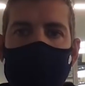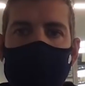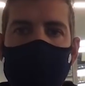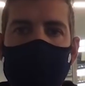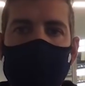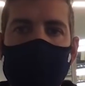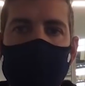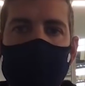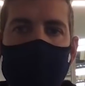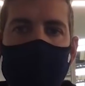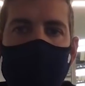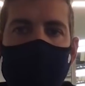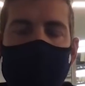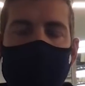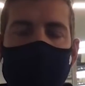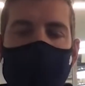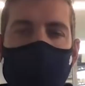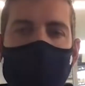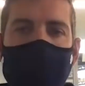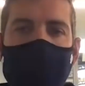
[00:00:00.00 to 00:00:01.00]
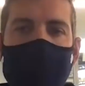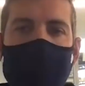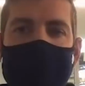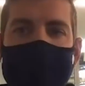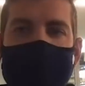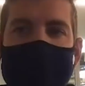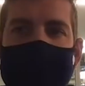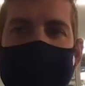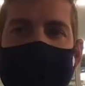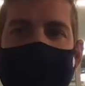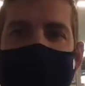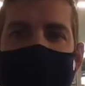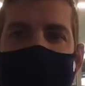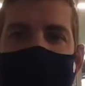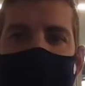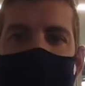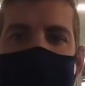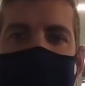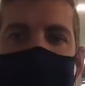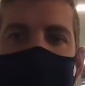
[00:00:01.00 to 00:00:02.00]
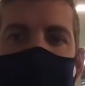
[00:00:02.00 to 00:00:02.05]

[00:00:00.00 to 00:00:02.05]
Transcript: where we were. I think